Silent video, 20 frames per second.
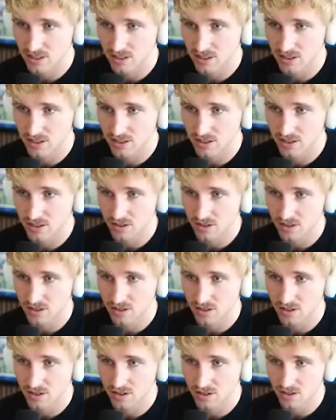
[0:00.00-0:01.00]

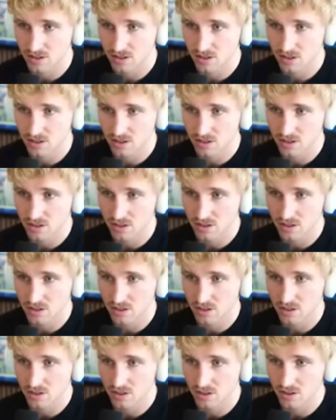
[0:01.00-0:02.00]

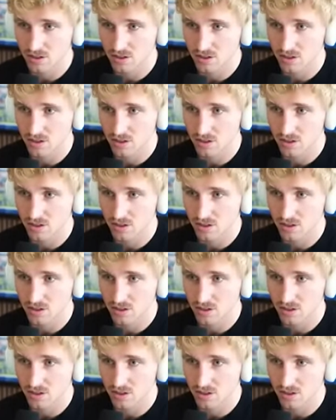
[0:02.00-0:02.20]
Nobody speaks.